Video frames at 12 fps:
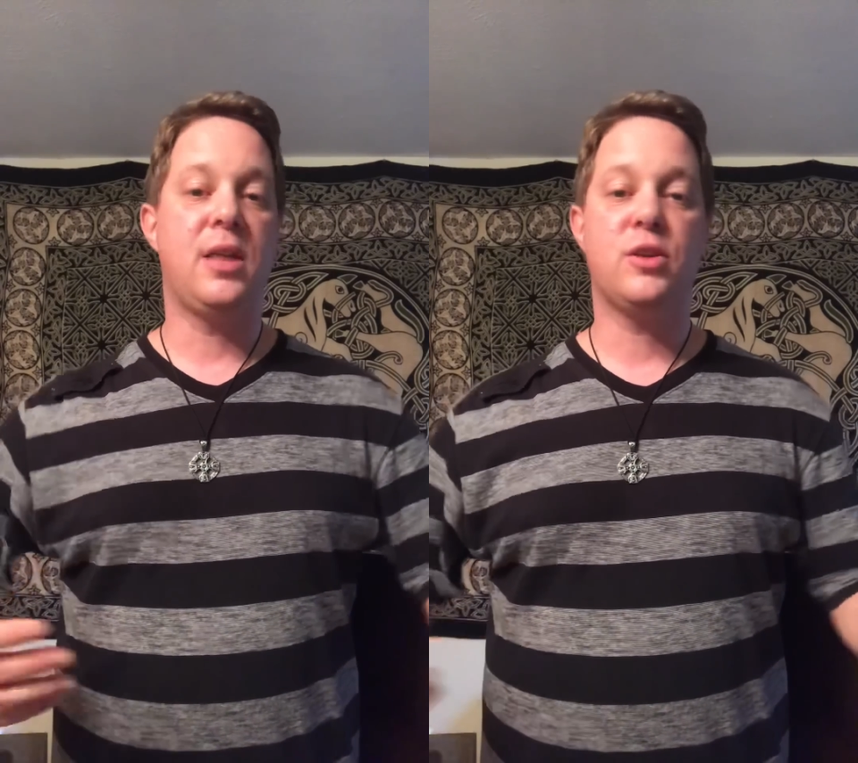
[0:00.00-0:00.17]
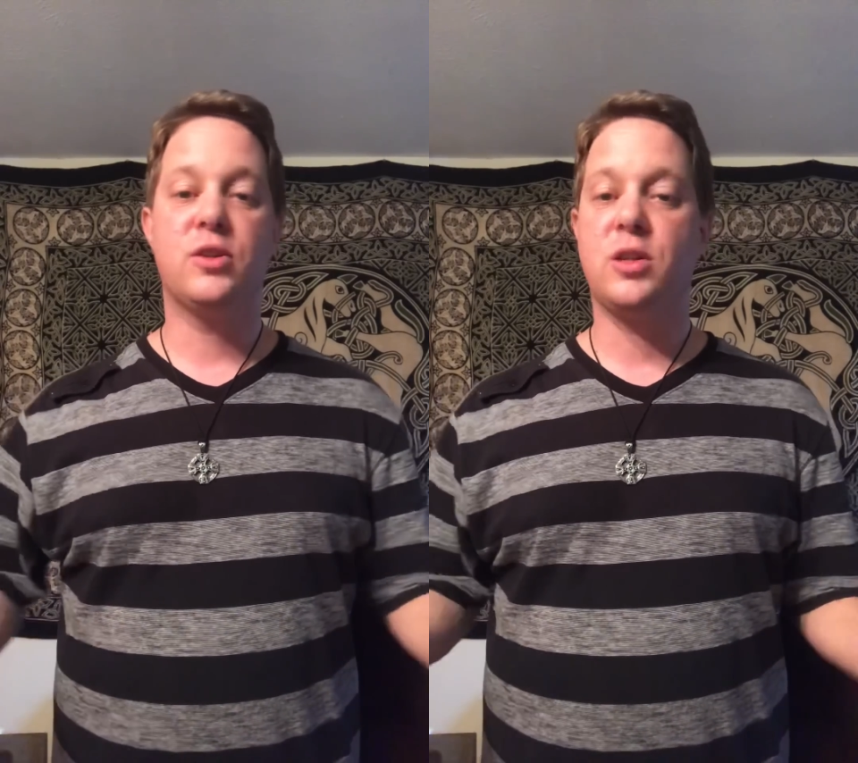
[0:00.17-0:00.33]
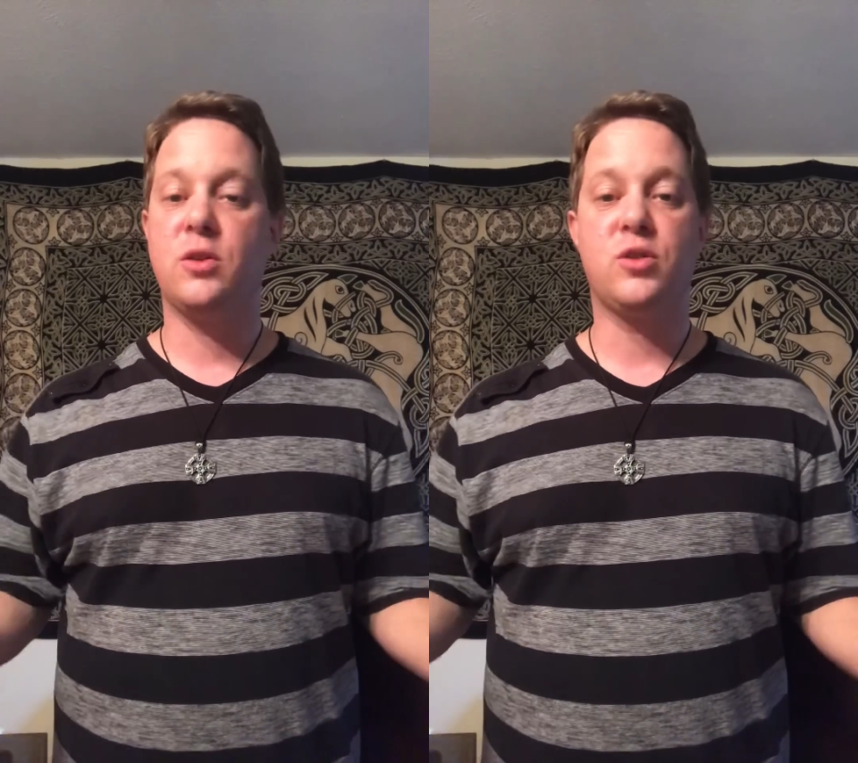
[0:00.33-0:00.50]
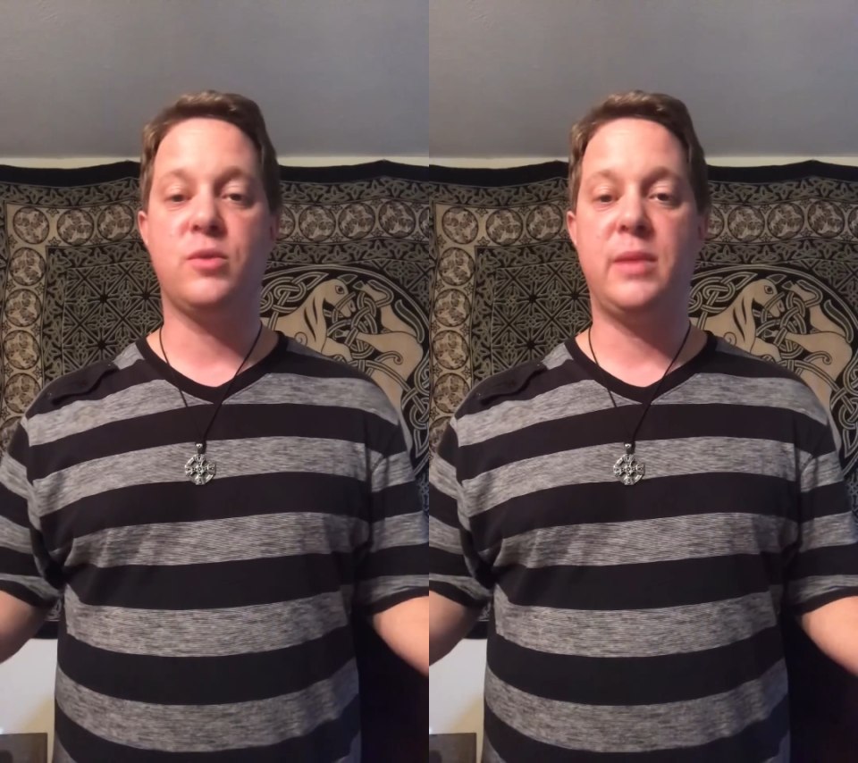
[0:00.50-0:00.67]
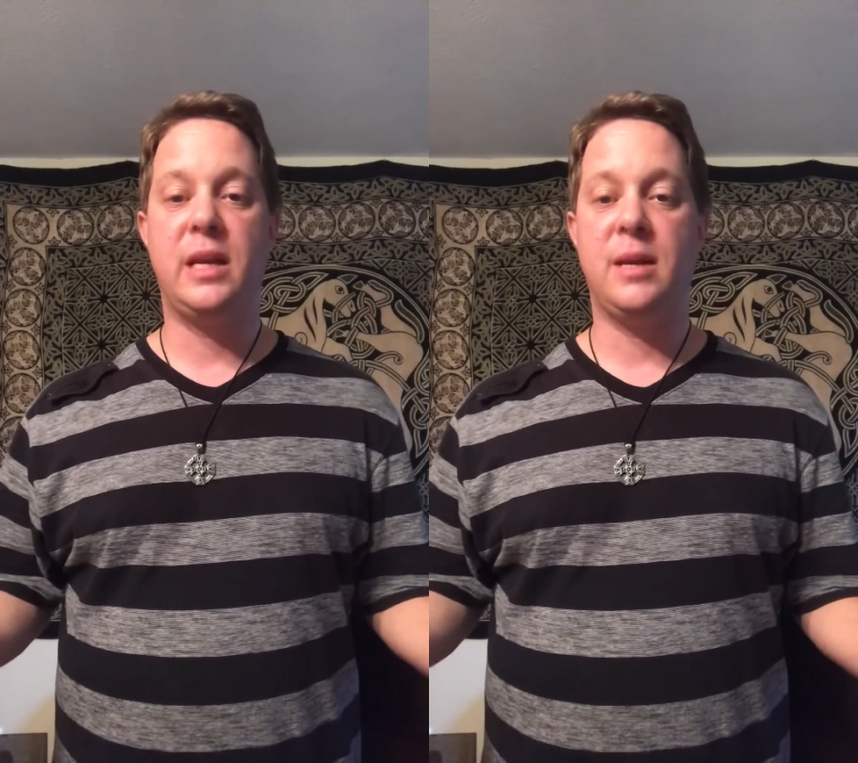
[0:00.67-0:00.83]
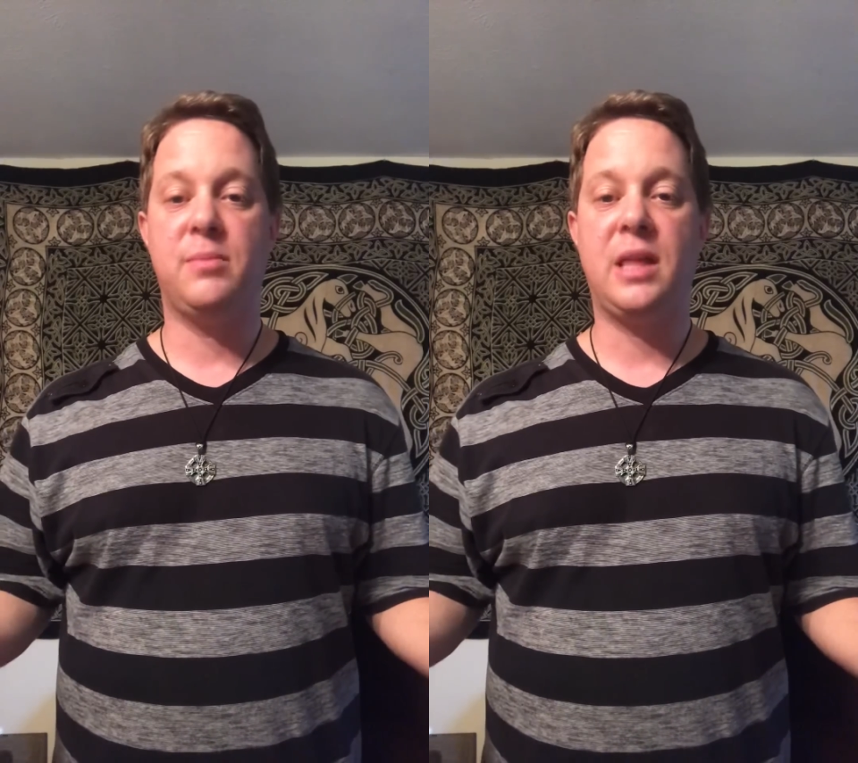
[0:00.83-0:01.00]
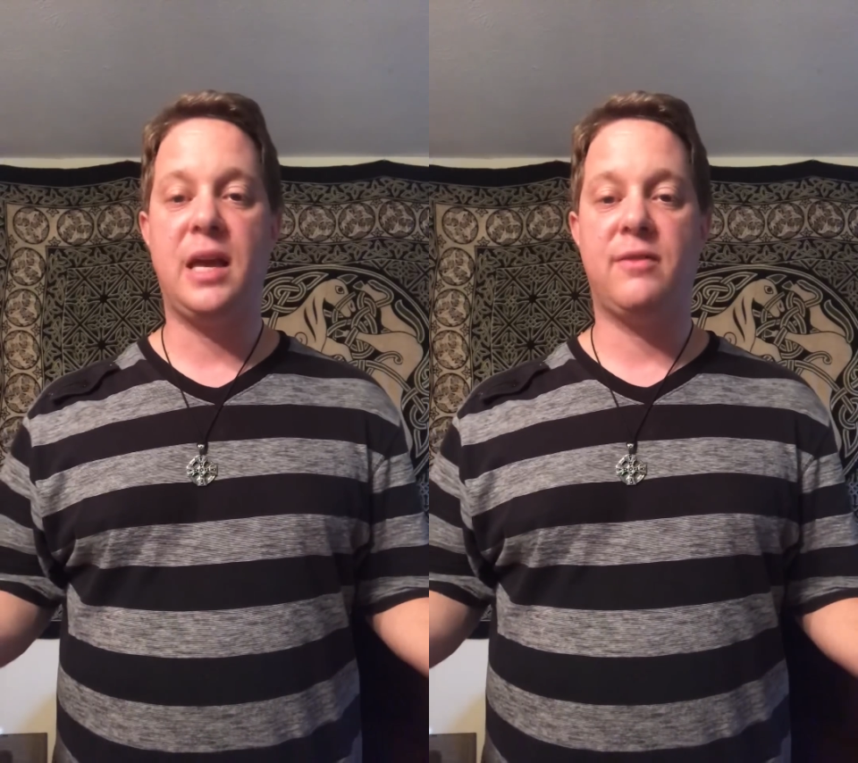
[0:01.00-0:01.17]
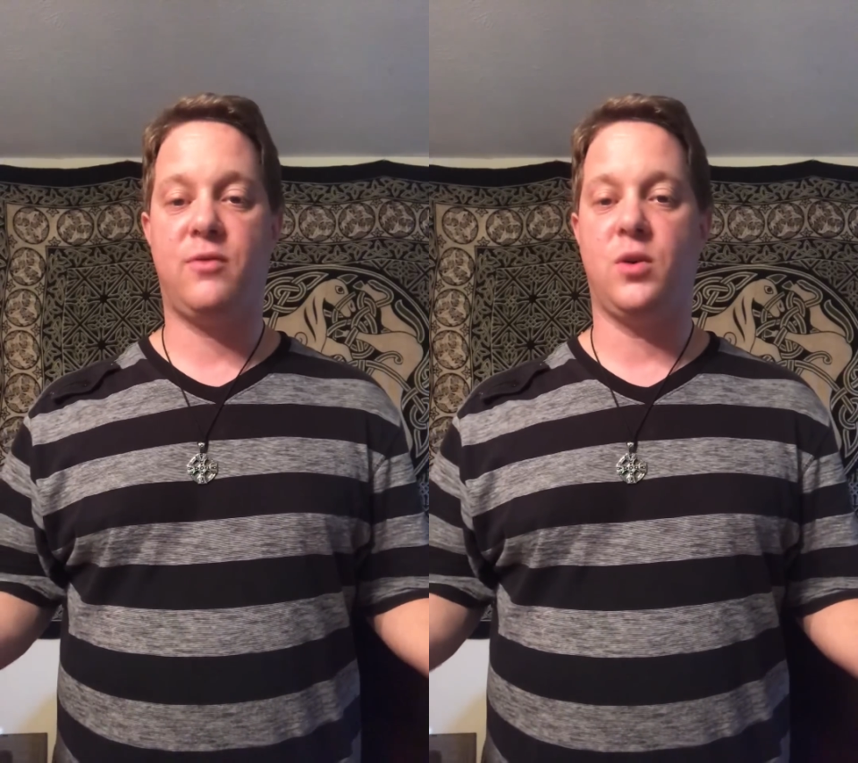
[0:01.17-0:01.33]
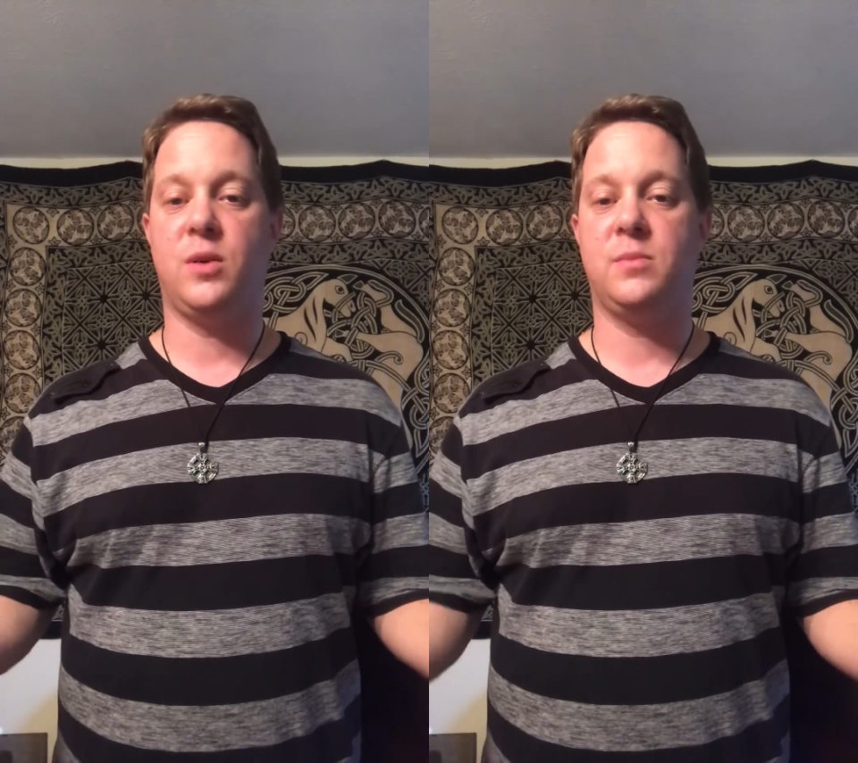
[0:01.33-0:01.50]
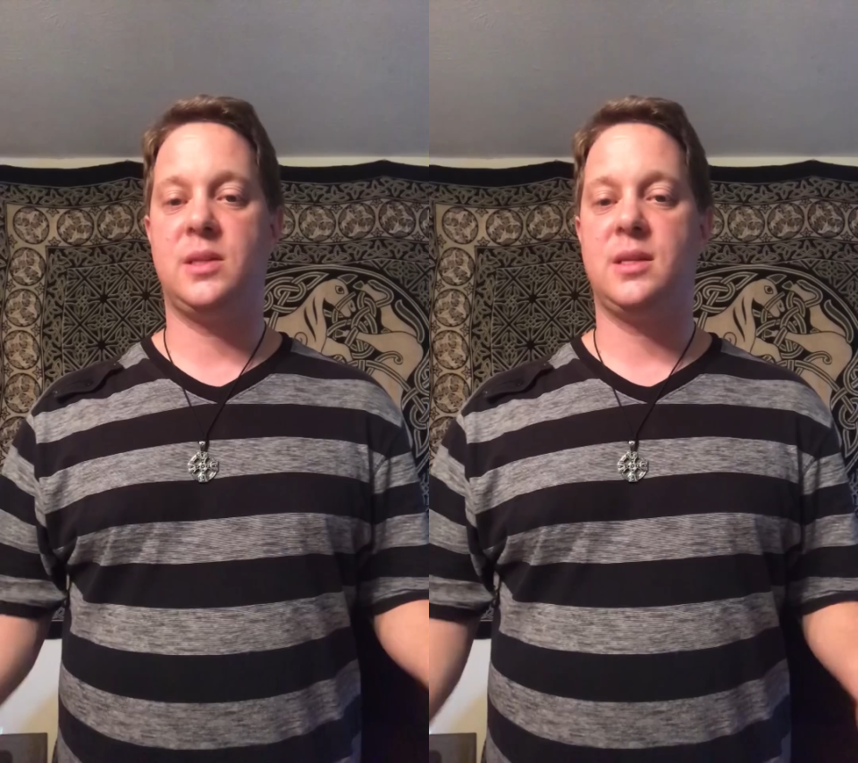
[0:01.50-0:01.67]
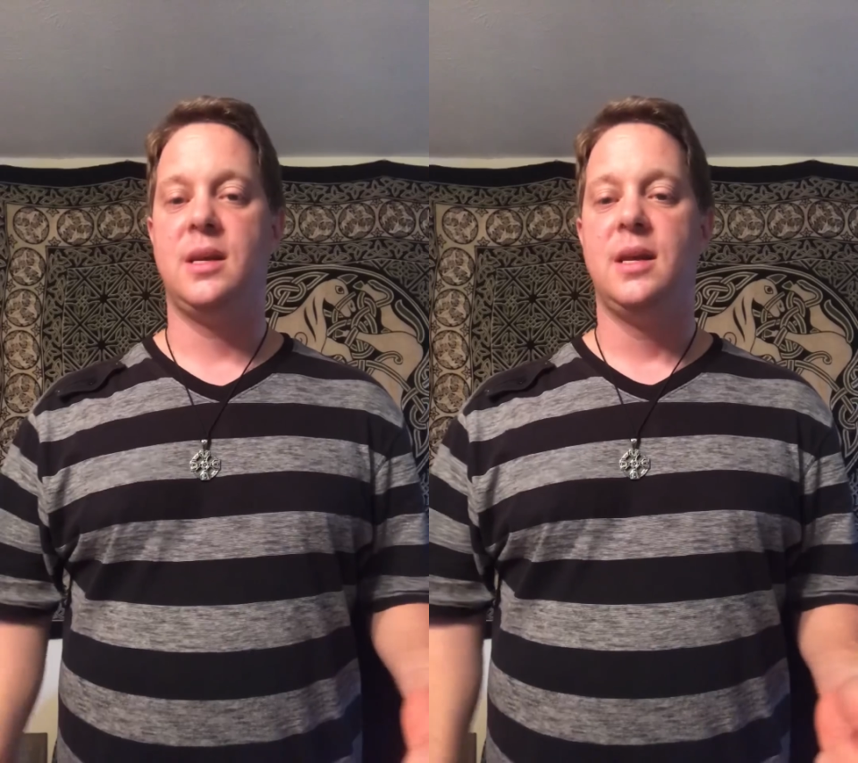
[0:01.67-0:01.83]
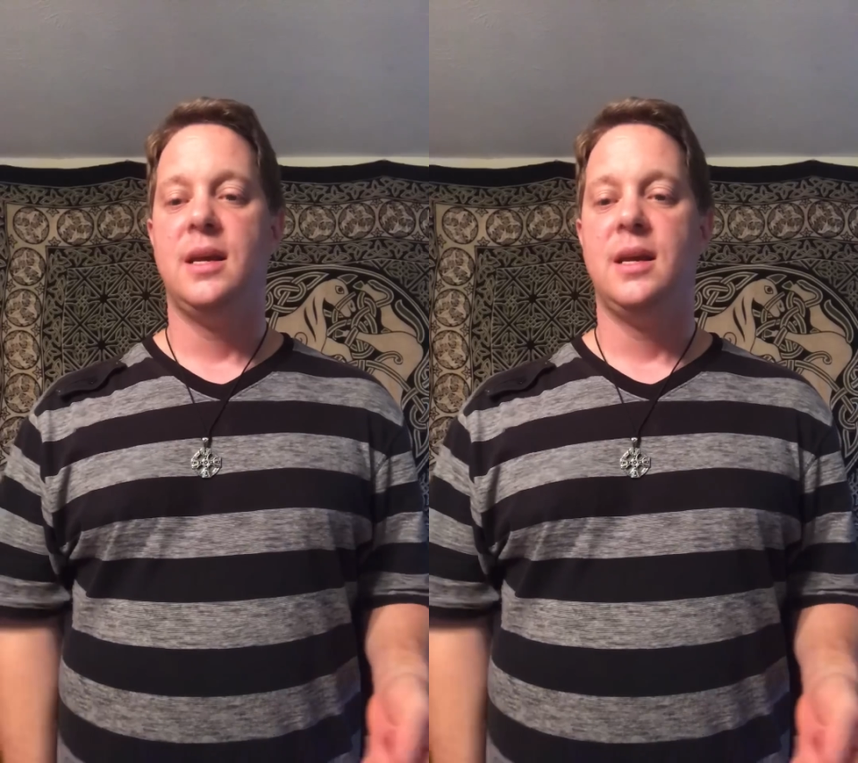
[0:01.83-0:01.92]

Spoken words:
other social media platforms.